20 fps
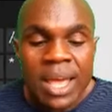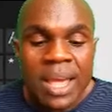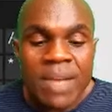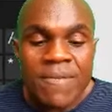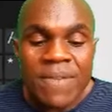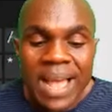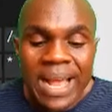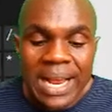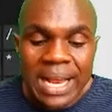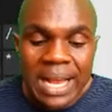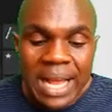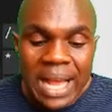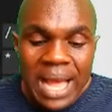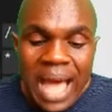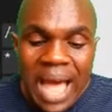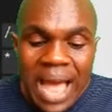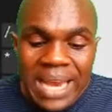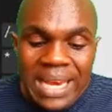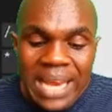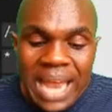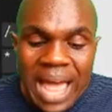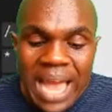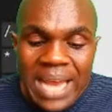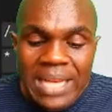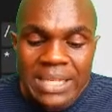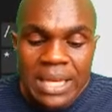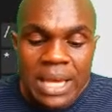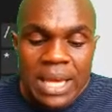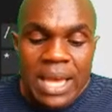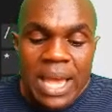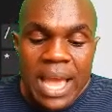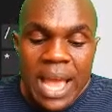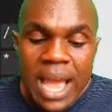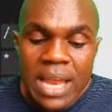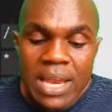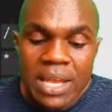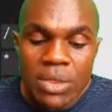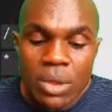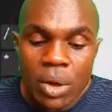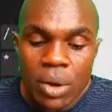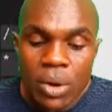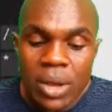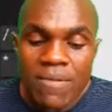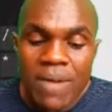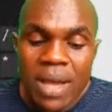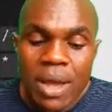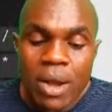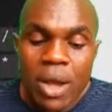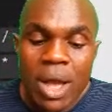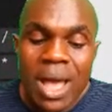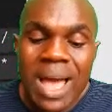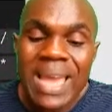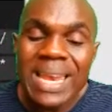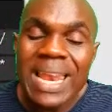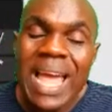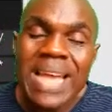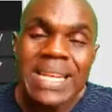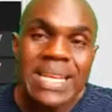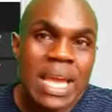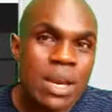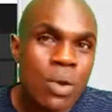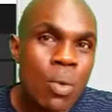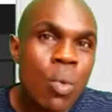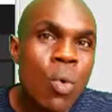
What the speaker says: If I highlight any